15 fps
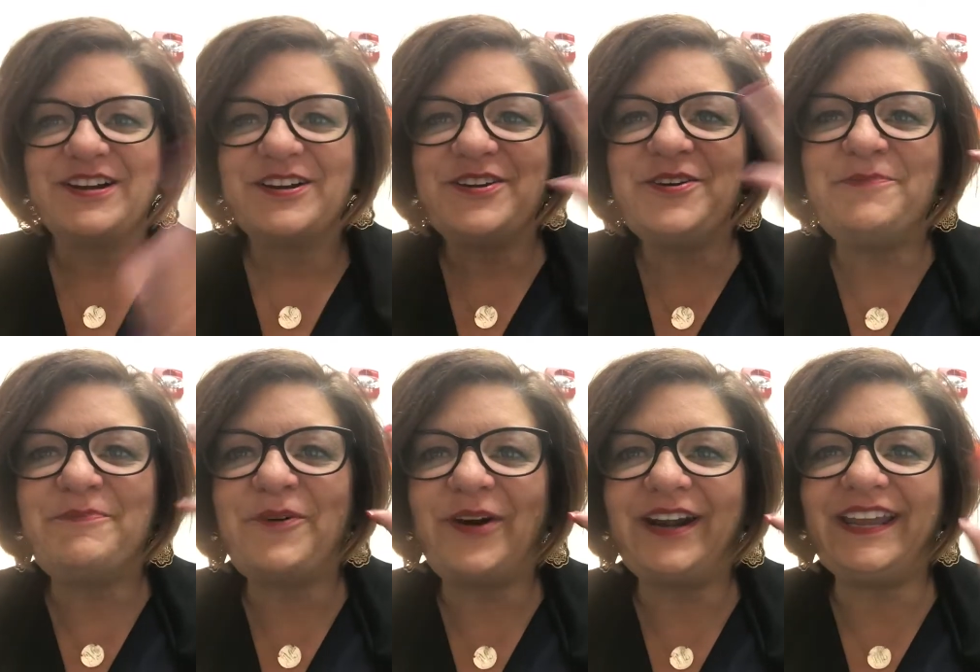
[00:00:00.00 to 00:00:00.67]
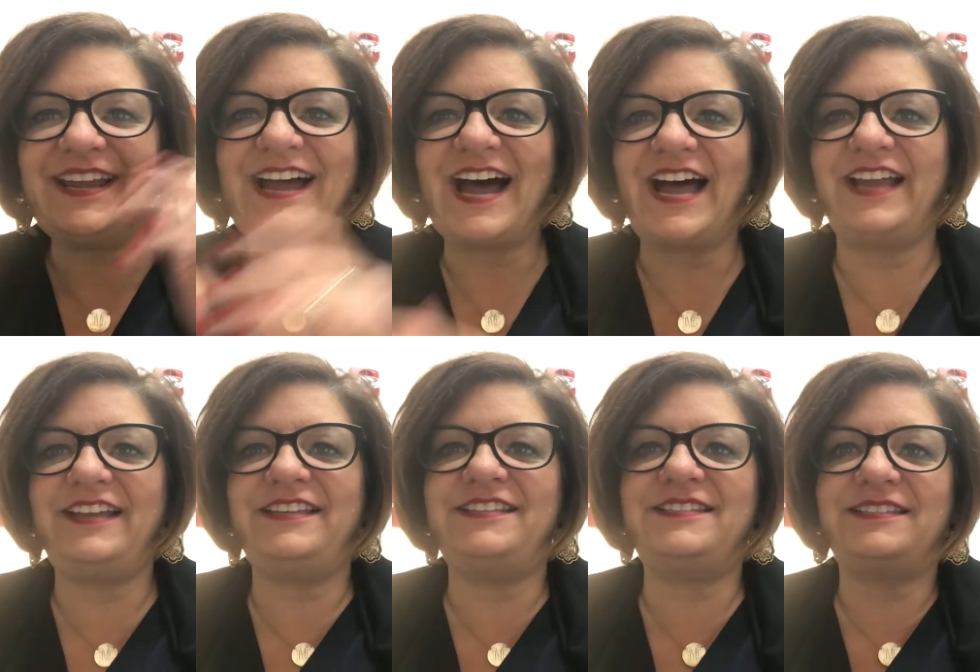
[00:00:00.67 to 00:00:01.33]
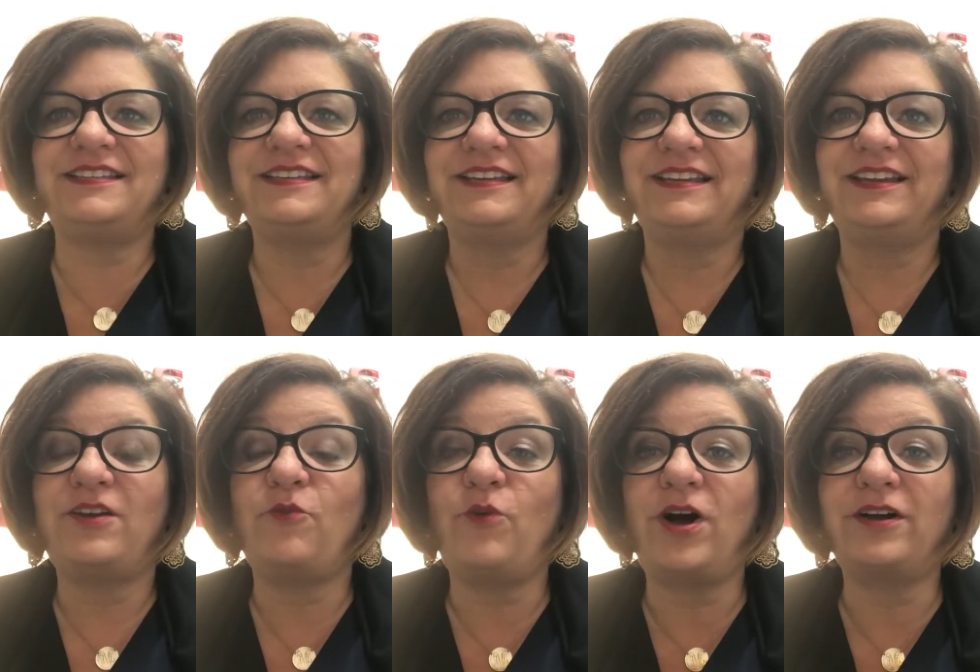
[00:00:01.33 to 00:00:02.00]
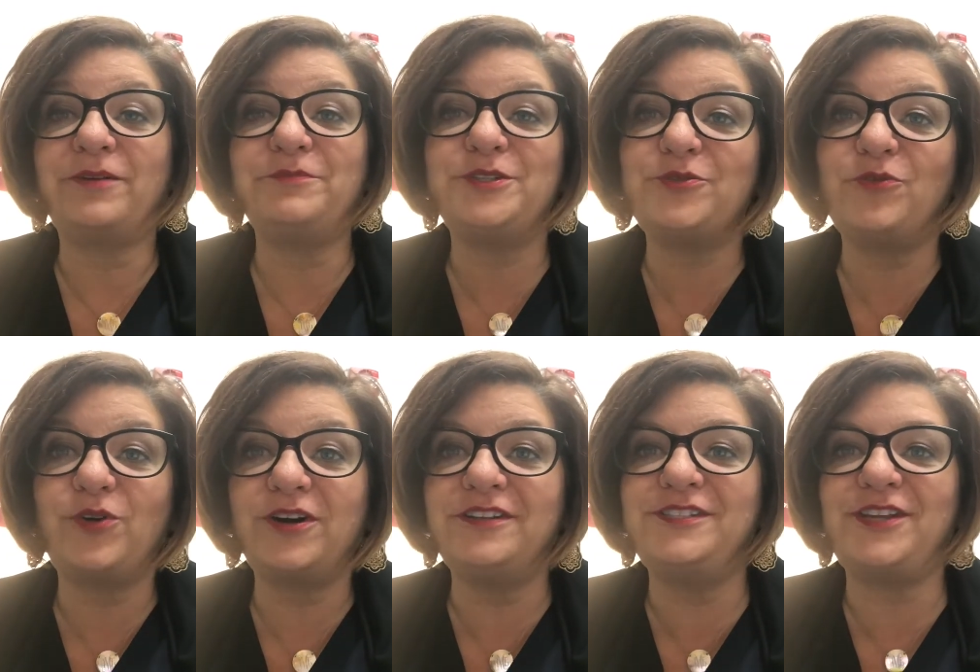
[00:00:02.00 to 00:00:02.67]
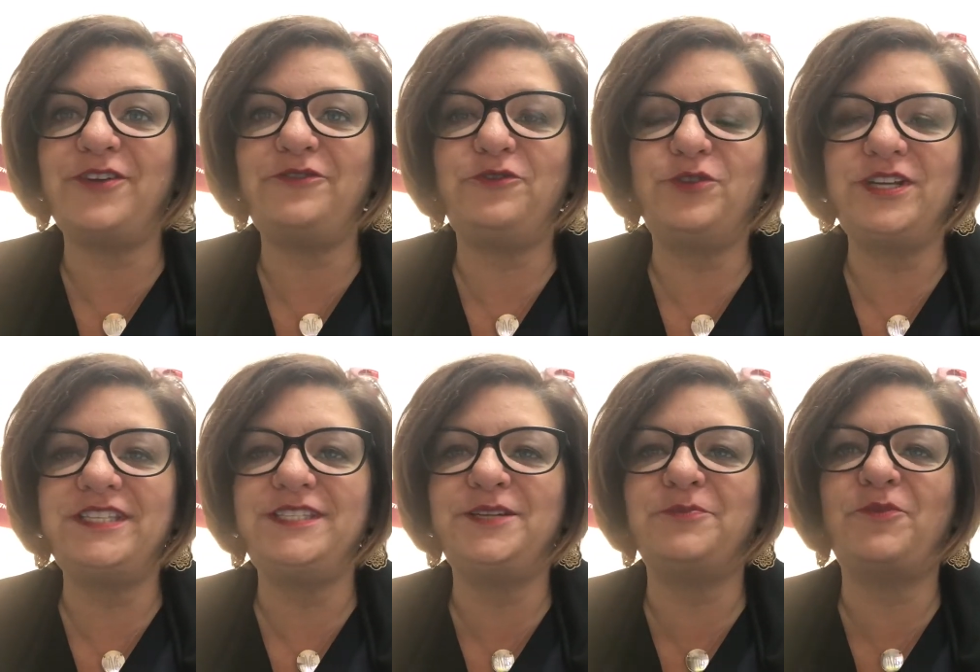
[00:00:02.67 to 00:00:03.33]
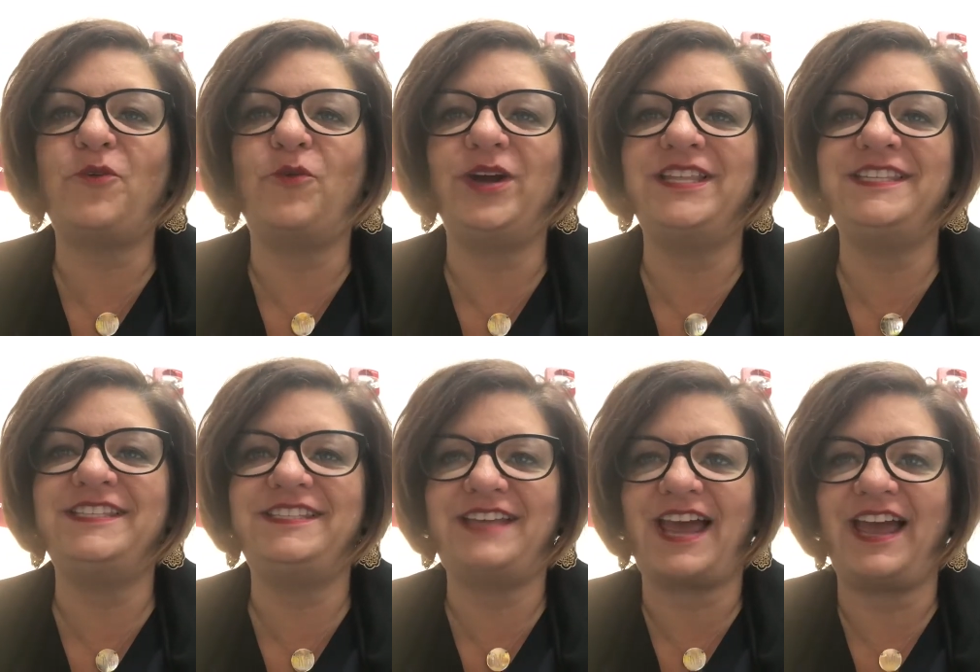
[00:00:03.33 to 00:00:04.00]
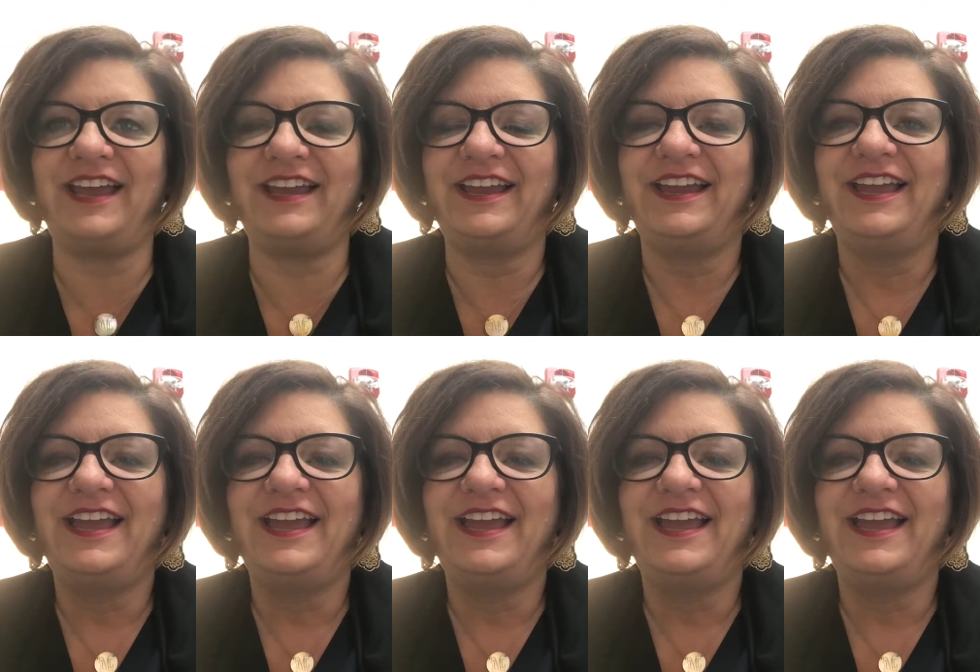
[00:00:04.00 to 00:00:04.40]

Good morning, guys. Welcome to Words of Wisdom Wednesday.